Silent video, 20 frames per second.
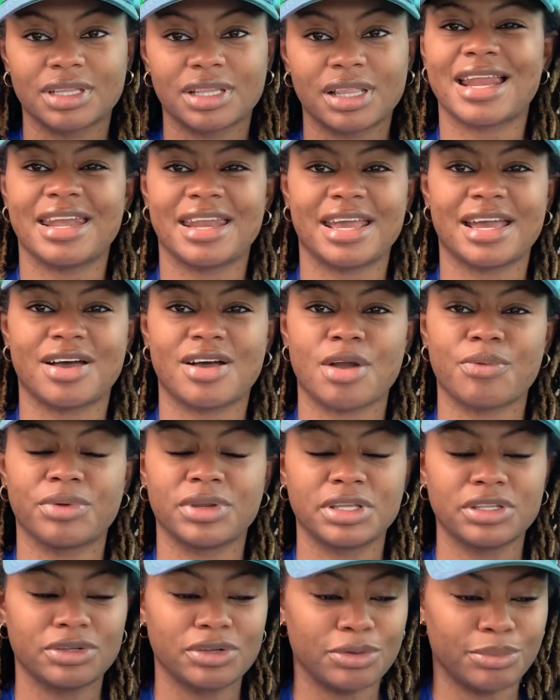Now, I
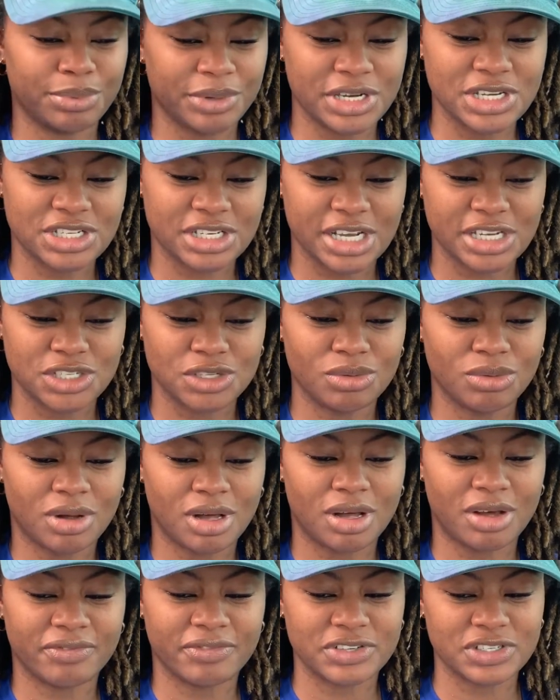really do appreciate you
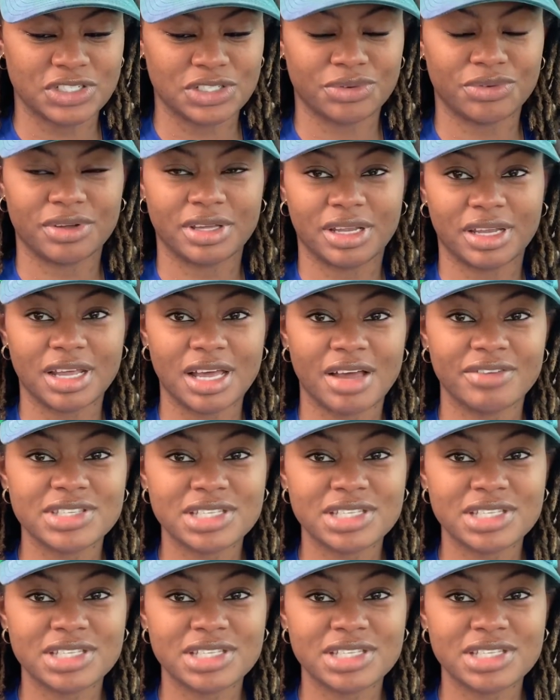all for showing love